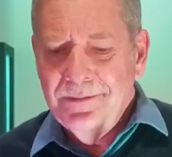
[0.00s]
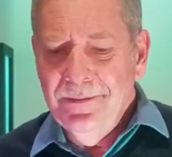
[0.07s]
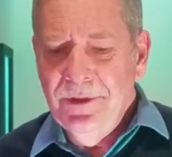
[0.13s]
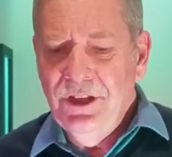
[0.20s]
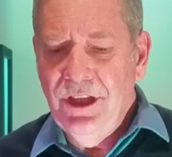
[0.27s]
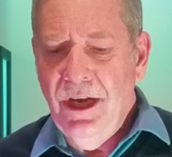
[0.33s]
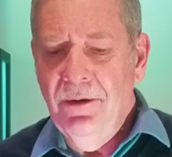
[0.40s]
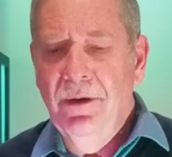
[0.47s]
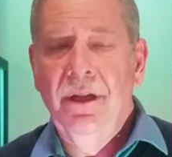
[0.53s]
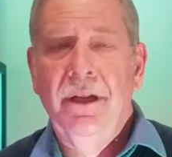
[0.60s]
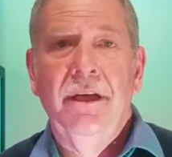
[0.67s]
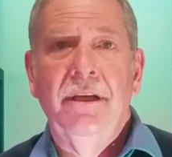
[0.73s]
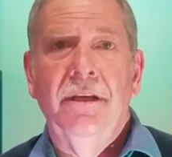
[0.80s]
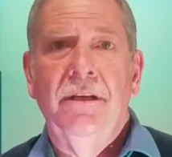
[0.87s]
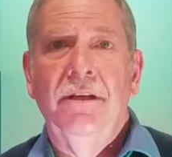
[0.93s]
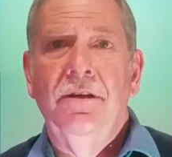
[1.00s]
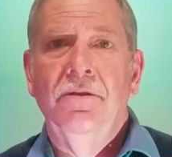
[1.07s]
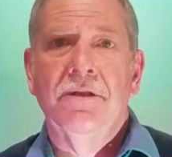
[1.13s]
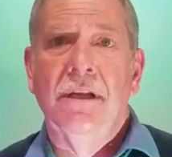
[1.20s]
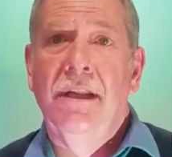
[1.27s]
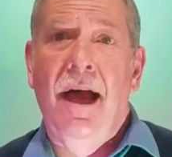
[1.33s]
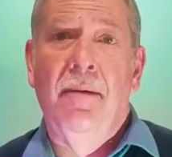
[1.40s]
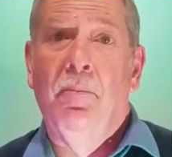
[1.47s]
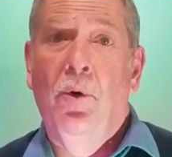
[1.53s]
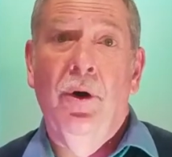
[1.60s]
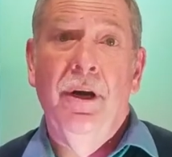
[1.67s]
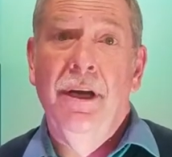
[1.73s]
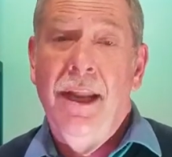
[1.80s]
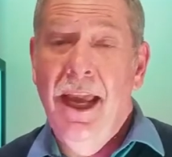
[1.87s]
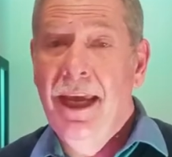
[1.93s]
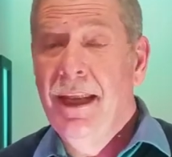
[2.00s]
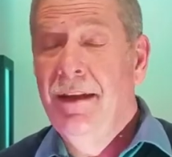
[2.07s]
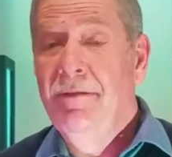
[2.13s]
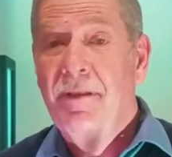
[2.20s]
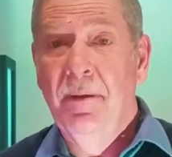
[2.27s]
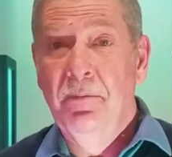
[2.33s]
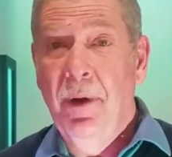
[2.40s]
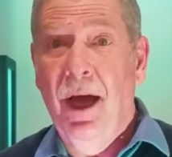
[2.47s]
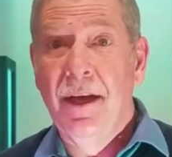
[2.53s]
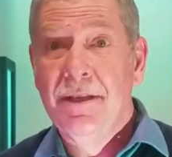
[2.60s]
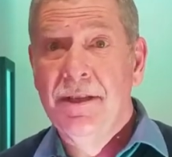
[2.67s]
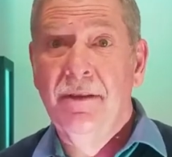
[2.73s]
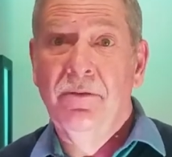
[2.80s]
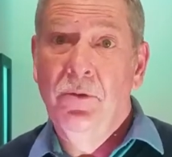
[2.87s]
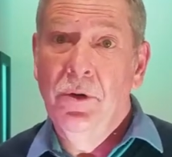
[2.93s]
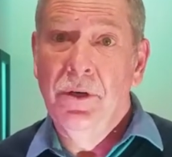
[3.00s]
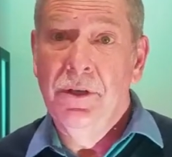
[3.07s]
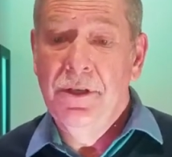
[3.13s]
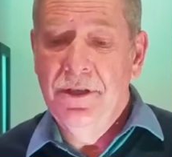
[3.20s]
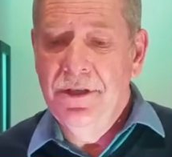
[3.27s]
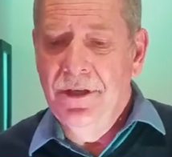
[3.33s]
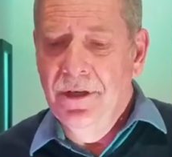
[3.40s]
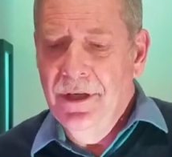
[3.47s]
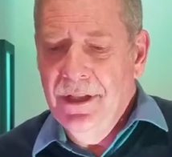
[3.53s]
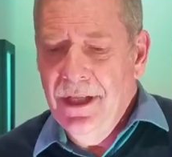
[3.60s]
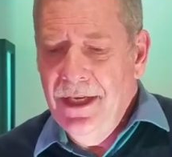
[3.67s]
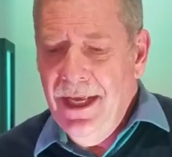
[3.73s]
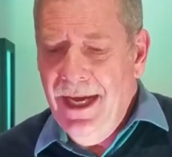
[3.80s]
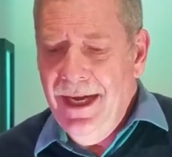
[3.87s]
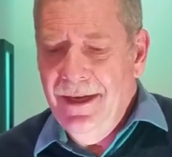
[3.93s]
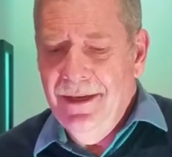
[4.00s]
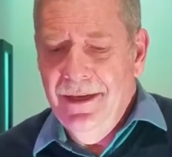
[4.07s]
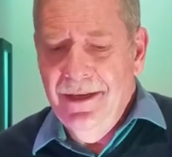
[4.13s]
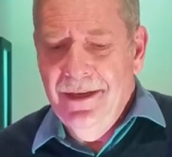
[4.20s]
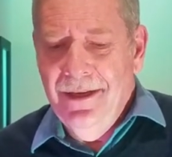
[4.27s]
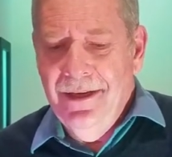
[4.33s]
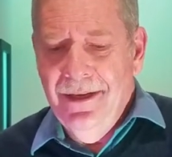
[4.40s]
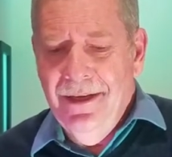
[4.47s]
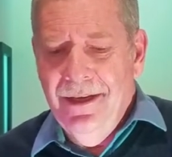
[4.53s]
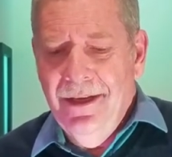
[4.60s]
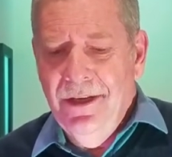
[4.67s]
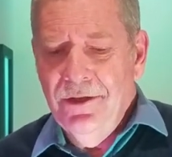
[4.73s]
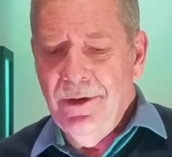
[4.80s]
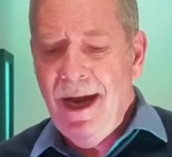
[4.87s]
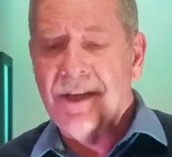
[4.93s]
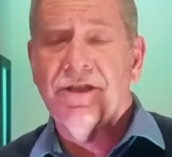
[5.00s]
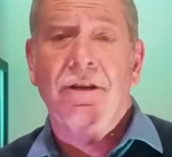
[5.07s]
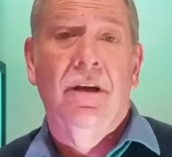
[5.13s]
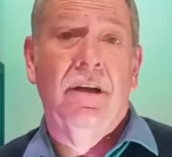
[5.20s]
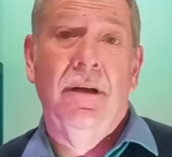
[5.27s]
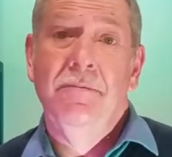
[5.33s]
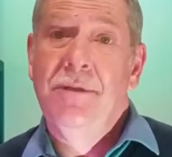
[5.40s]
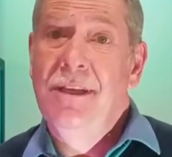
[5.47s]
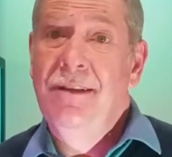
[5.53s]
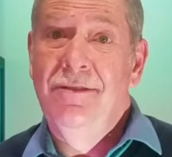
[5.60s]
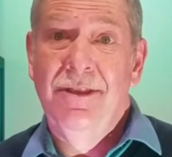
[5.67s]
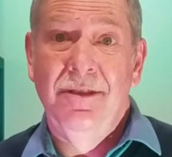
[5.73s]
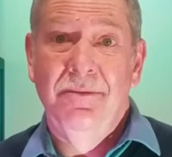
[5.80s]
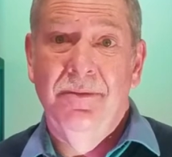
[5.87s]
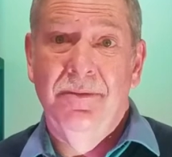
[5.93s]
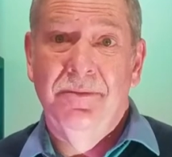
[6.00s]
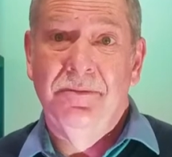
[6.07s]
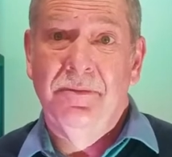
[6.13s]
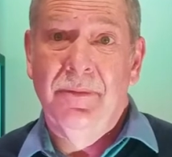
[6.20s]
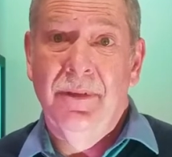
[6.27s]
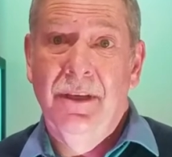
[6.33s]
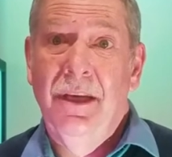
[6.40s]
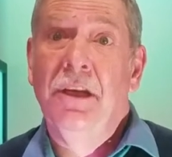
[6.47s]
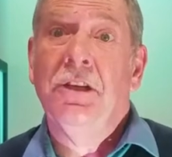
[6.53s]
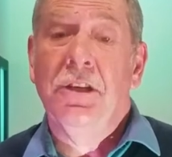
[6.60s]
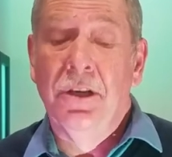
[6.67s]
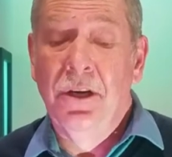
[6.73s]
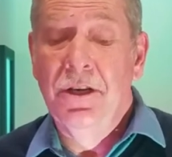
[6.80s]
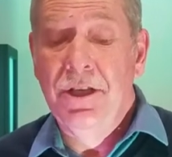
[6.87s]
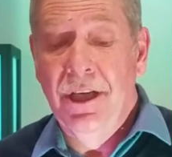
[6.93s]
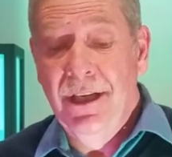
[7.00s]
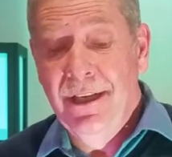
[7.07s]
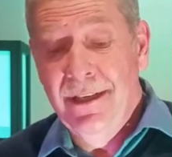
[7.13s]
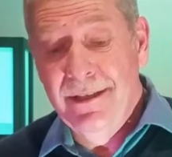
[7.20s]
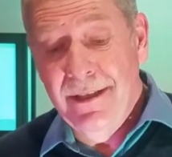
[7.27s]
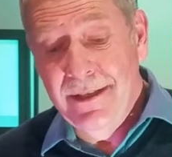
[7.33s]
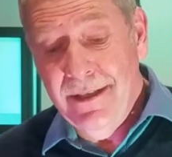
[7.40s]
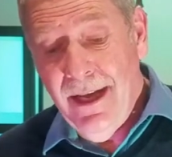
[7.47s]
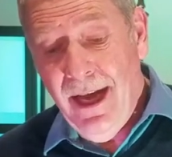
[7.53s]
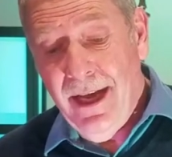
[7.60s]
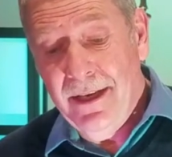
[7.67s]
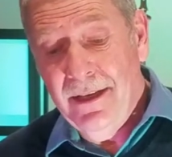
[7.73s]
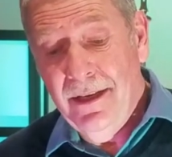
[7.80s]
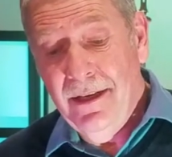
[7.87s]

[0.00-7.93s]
generally use a lot more negative than positive words during the day. Trash talk comes easy. Encouraging does not.